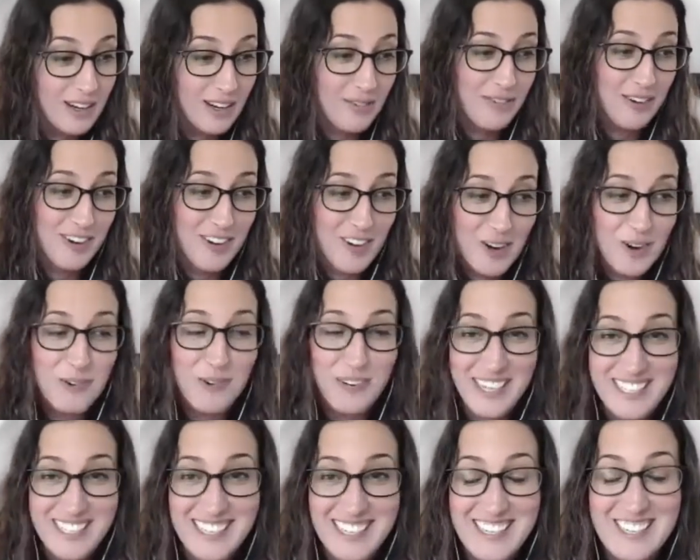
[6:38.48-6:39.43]
for no
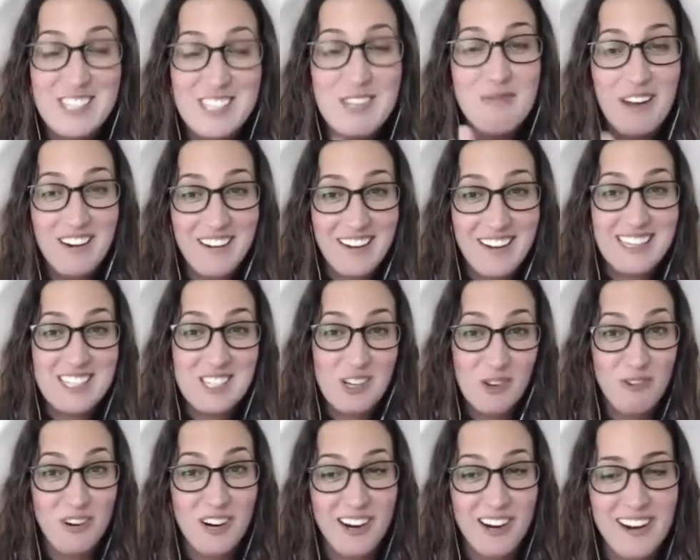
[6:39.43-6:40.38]
reason. You better get to
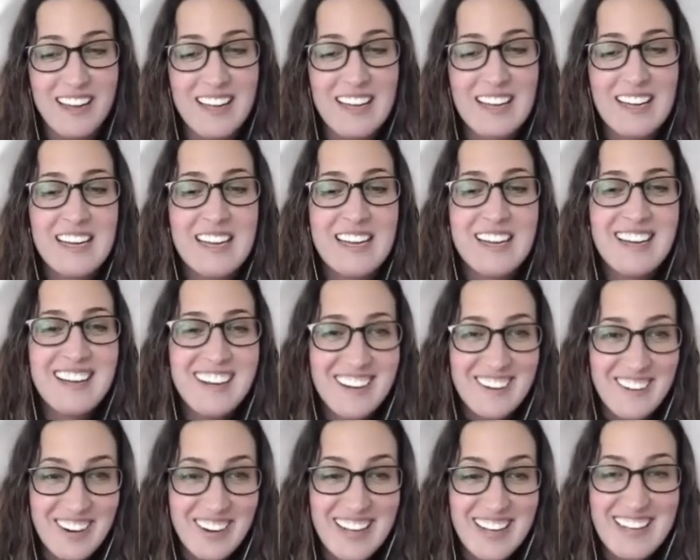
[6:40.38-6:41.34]
work.
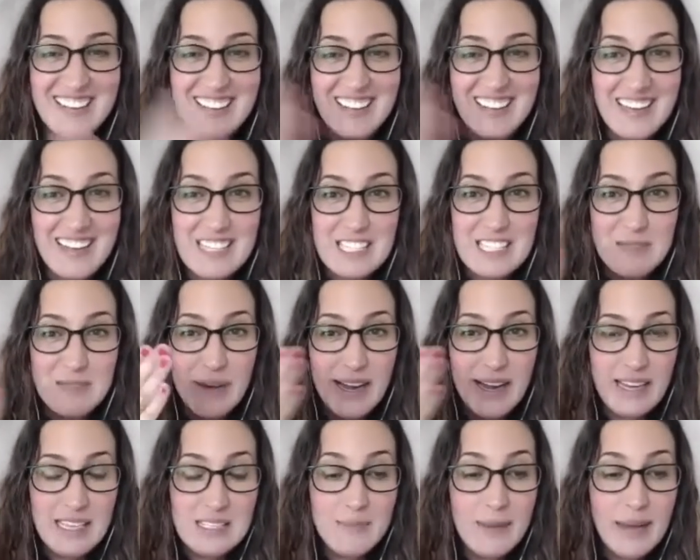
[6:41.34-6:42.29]
Right. Like
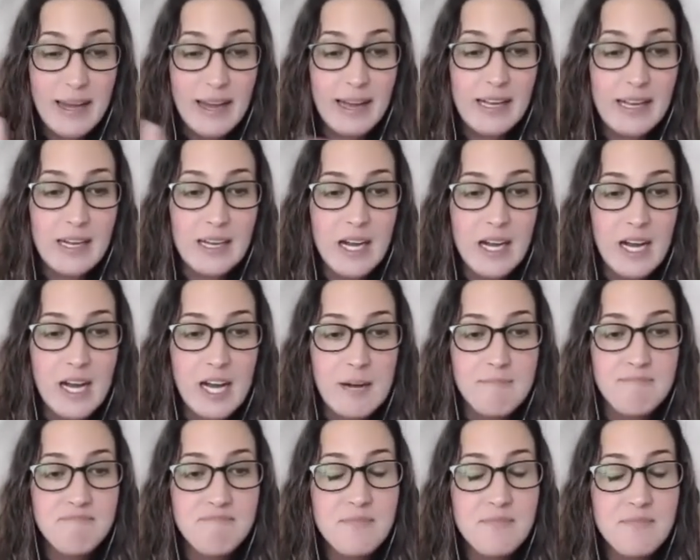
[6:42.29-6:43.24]
smack, smack.
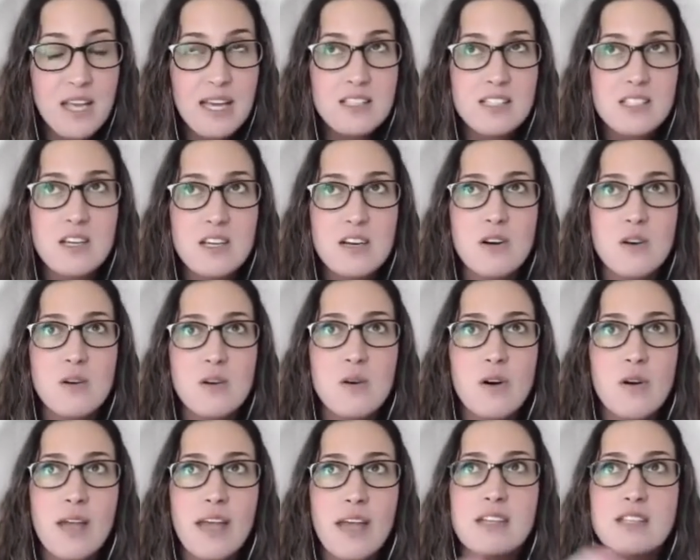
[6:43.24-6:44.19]
Um, and so,
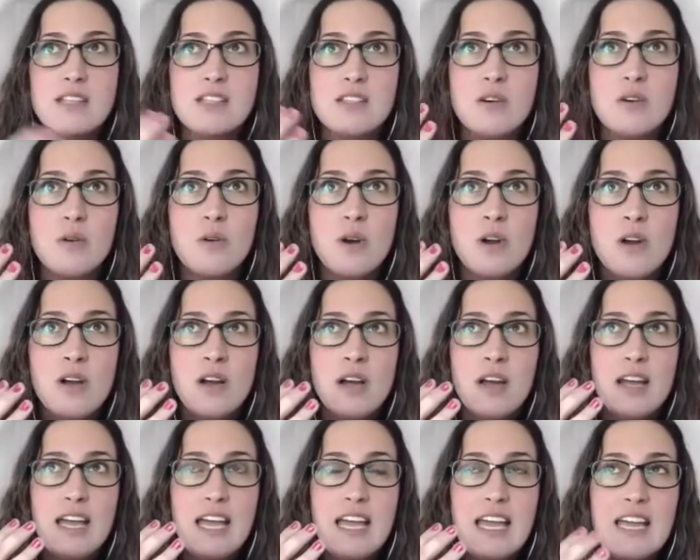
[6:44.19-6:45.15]
okay. So,
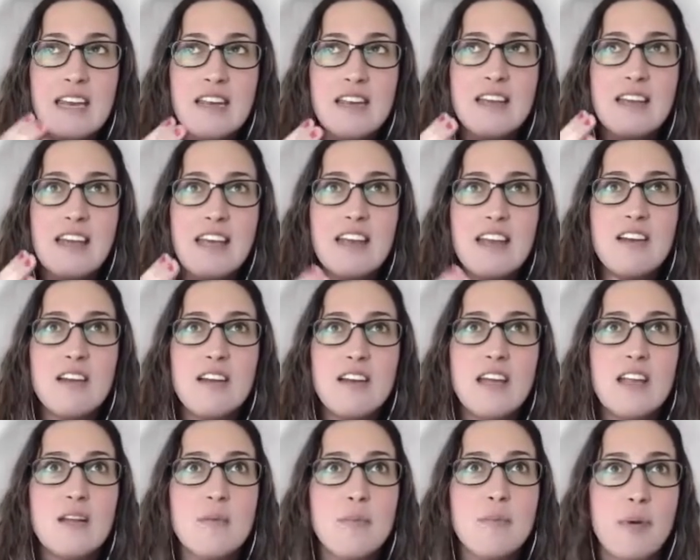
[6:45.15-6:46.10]
in in
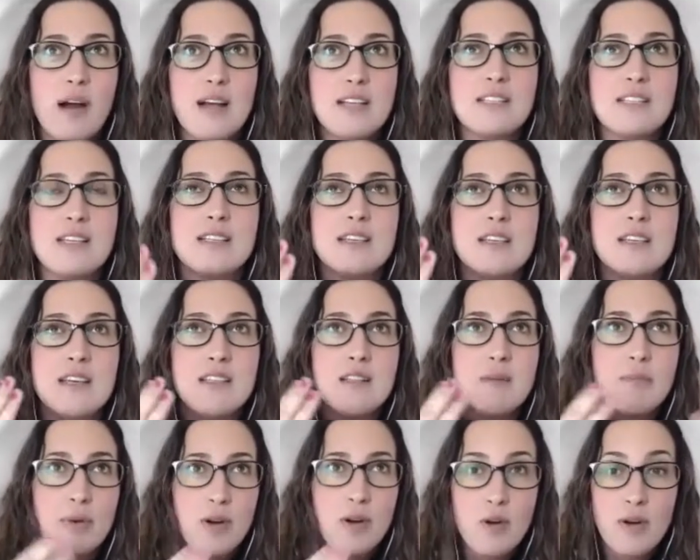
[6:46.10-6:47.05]
in the process and in
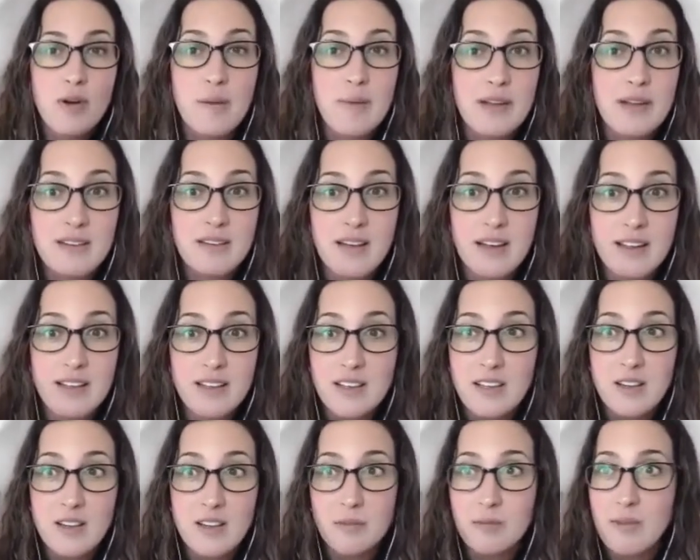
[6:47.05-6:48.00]
the program and uh,
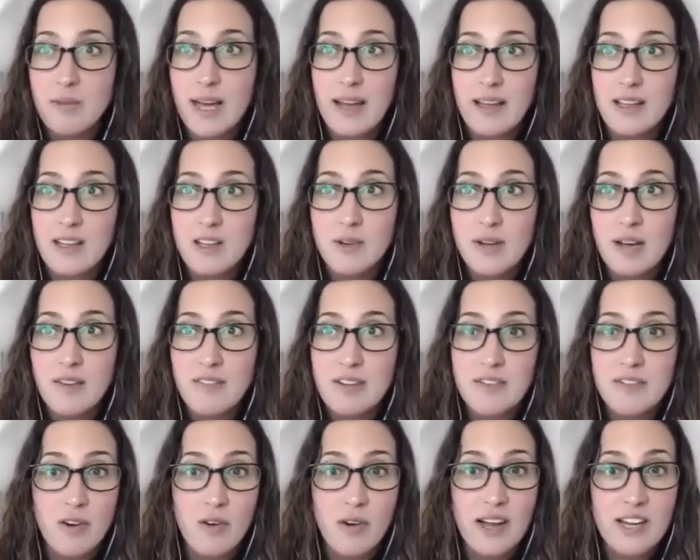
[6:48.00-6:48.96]
you know heck you haven't
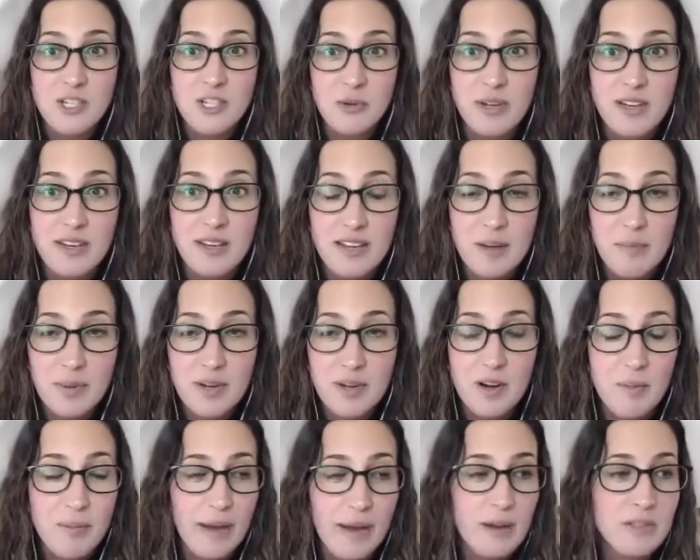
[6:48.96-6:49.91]
even graduated yet but
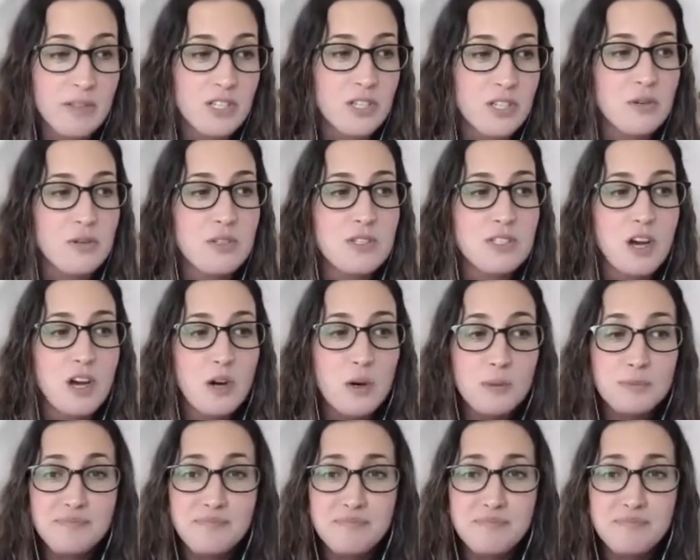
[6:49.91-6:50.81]
you're about to so